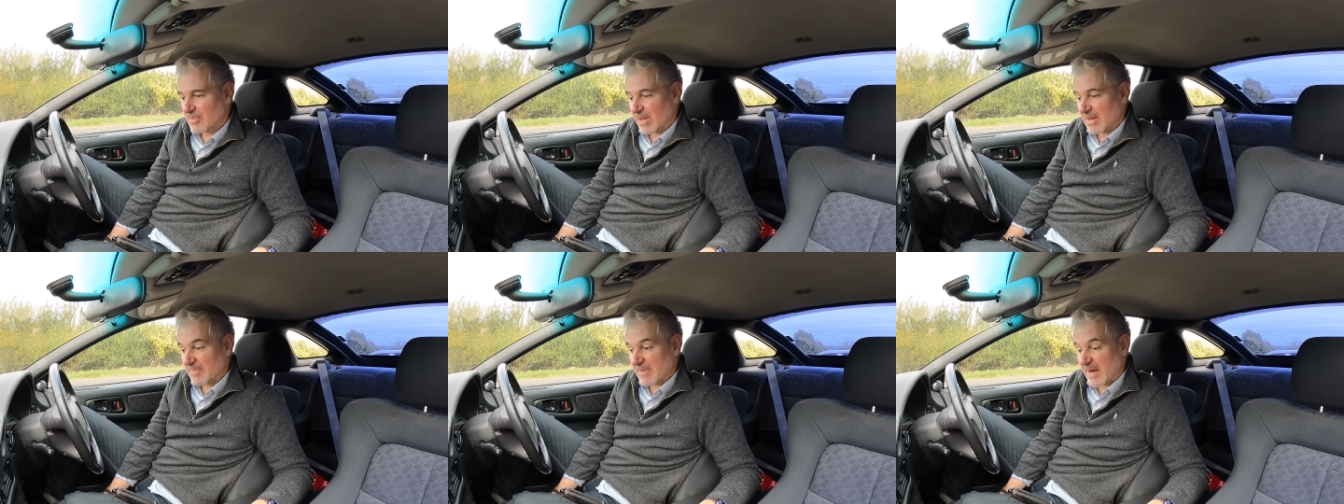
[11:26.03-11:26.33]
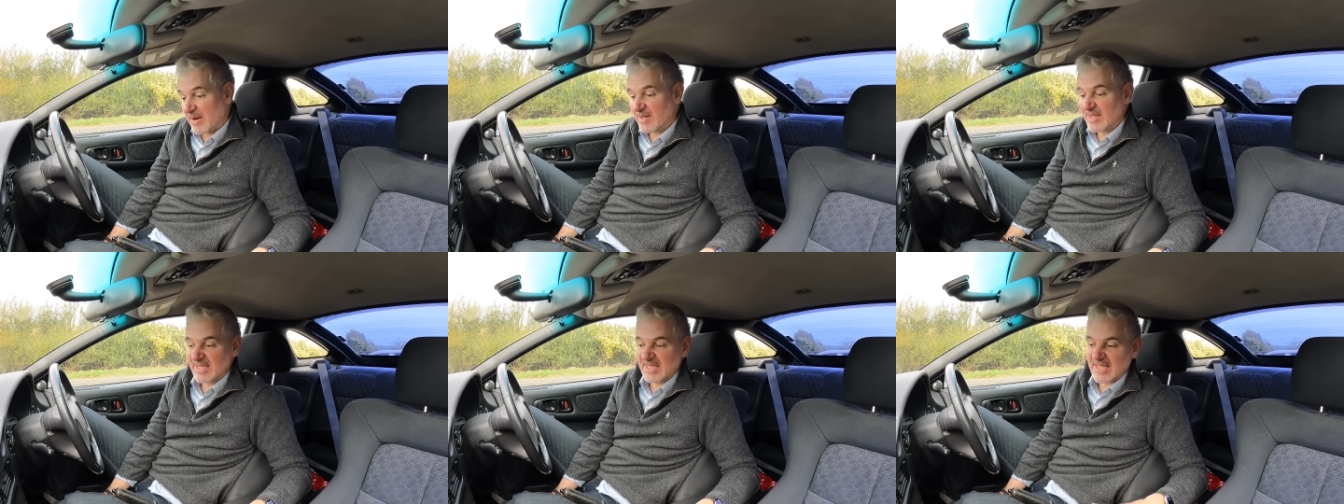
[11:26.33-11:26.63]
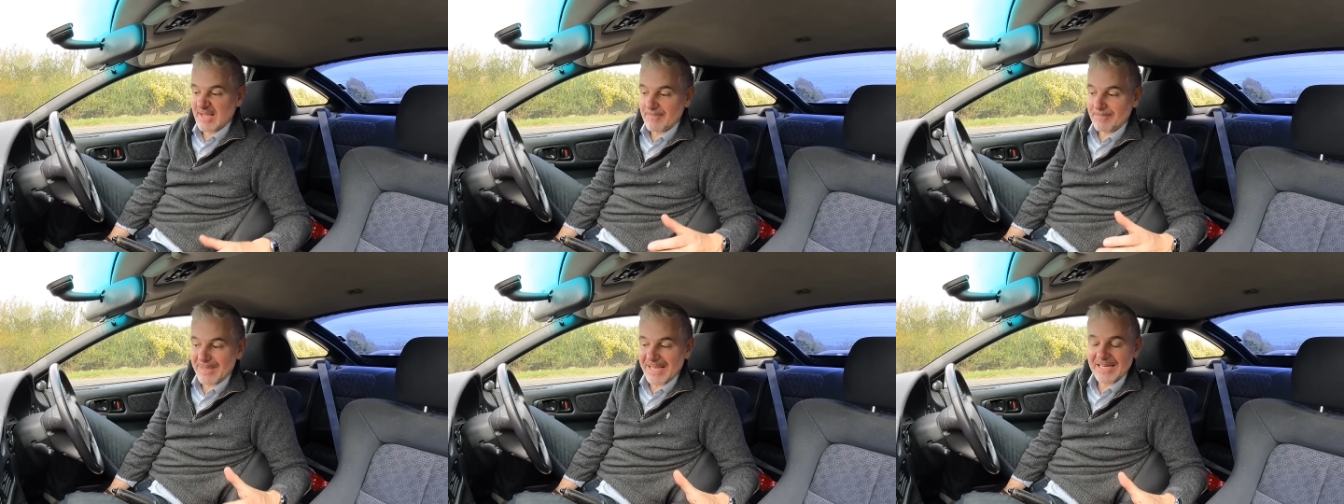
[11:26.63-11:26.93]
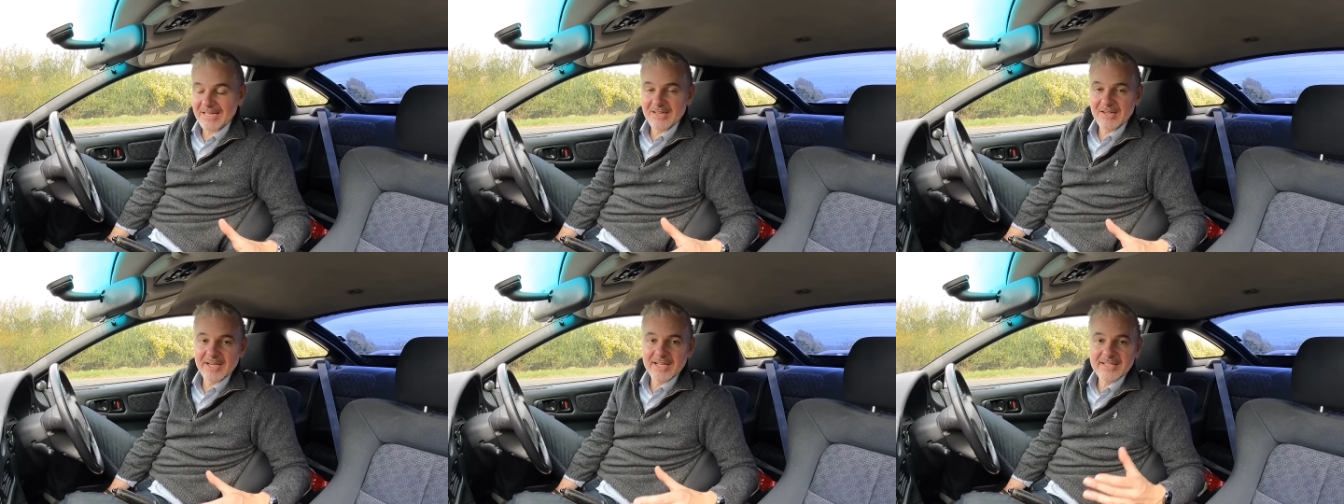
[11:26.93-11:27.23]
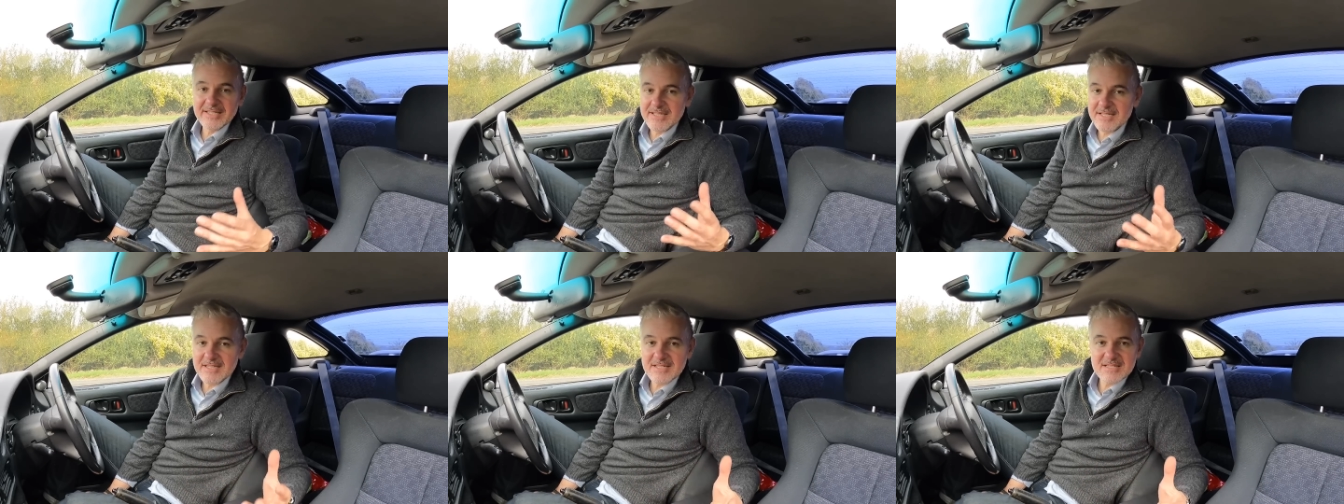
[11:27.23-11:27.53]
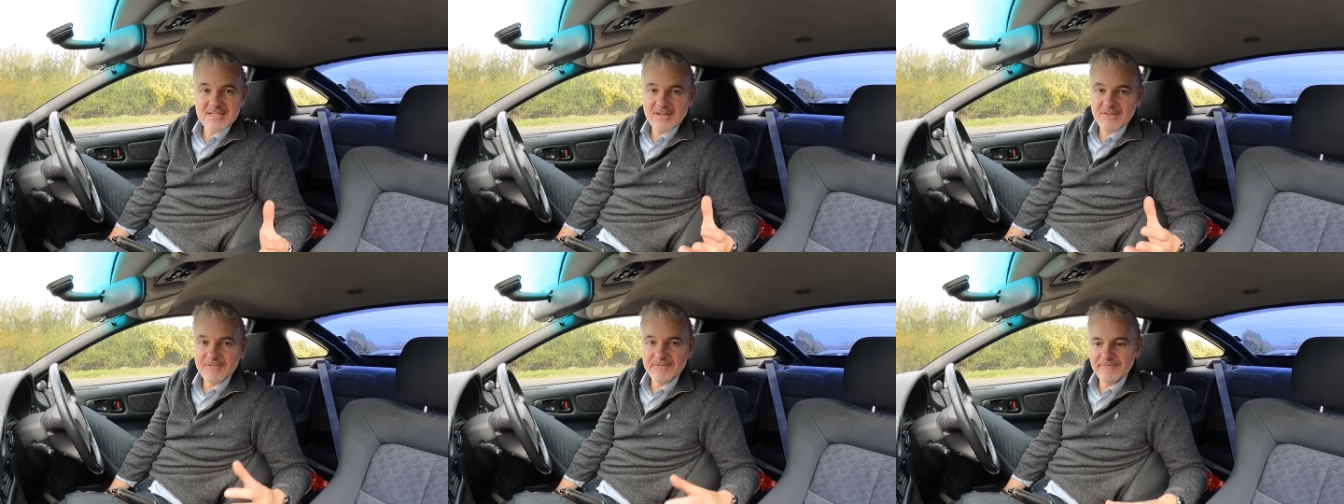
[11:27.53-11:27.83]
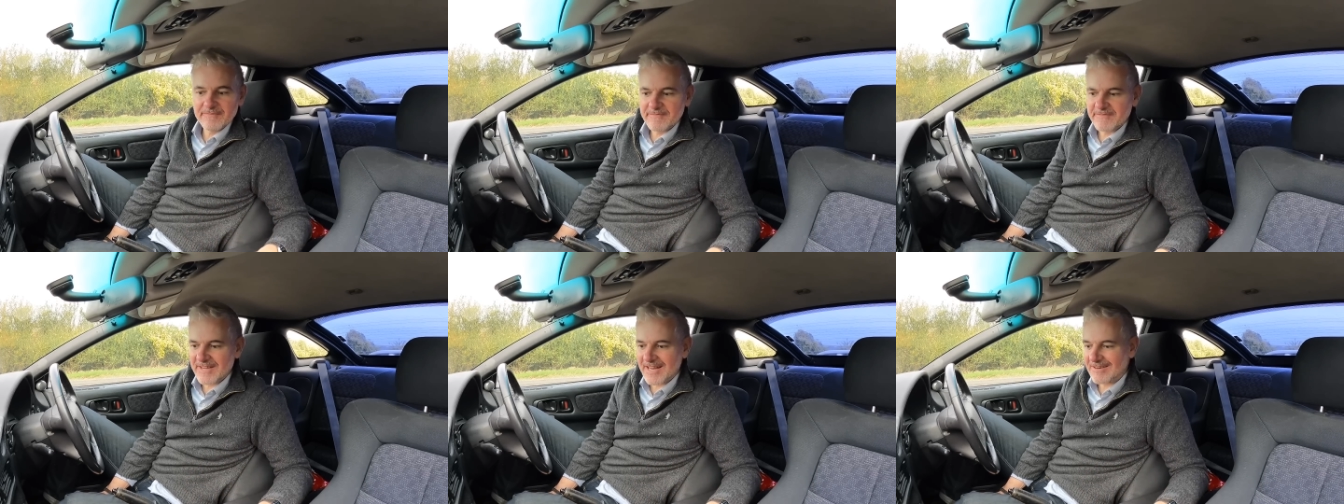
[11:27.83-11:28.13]
but apparently they're better like this, so
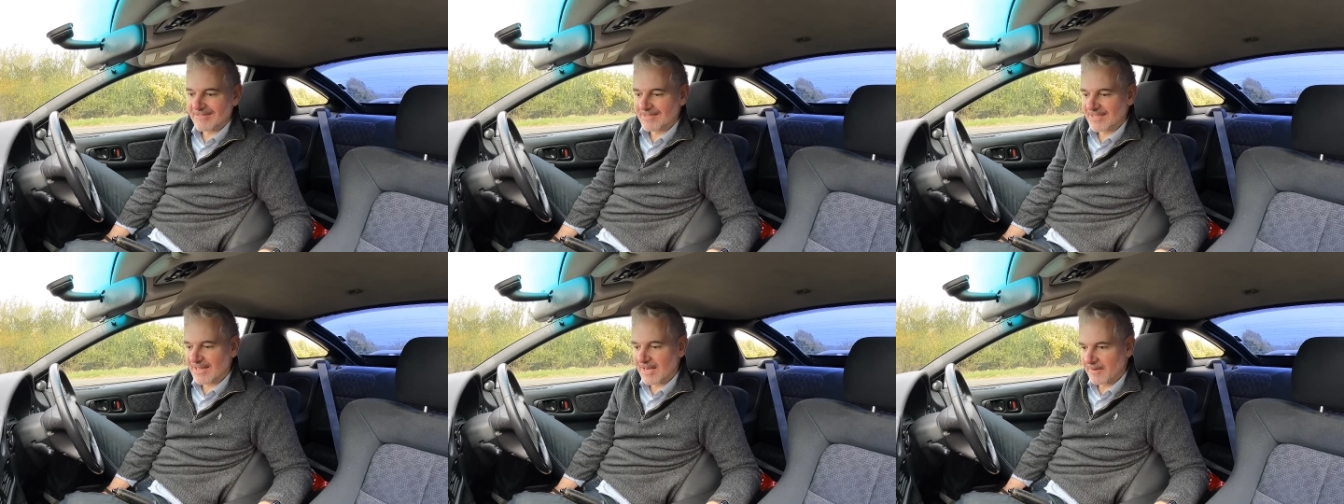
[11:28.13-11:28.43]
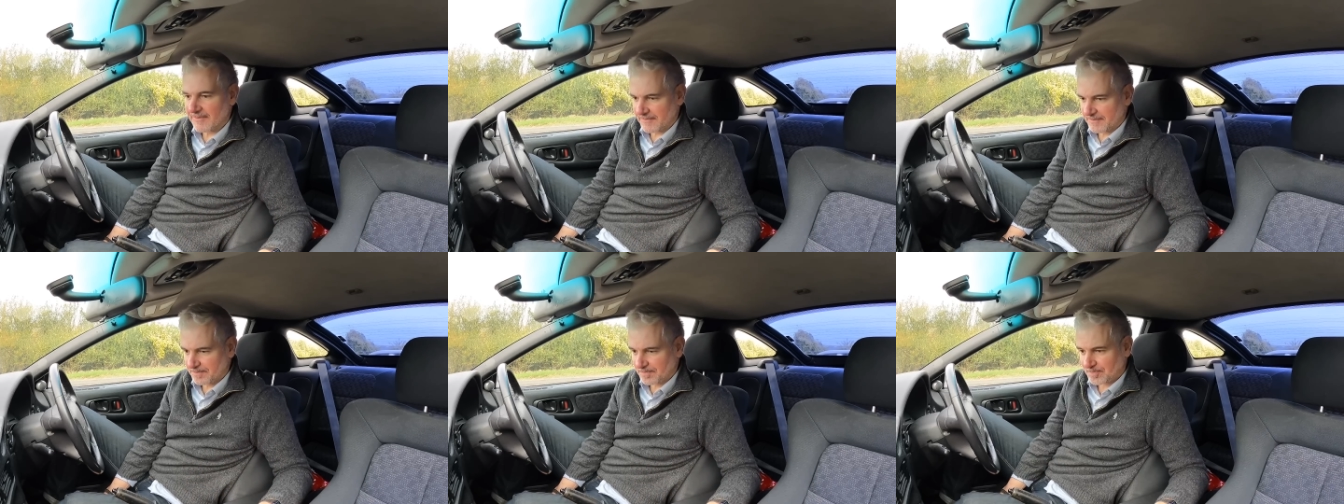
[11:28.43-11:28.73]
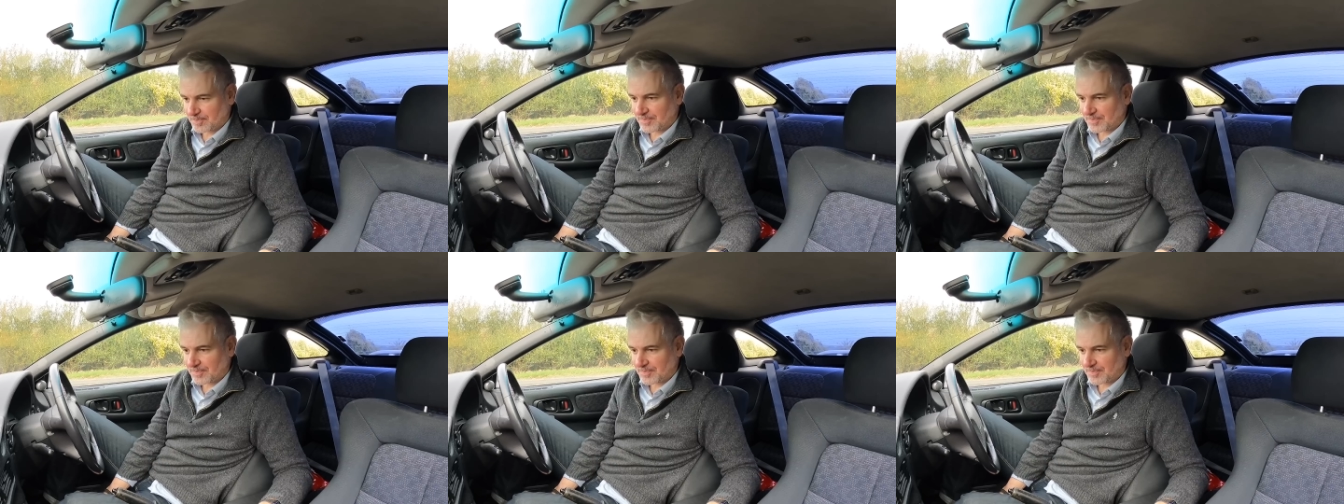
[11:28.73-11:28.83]
fair enough.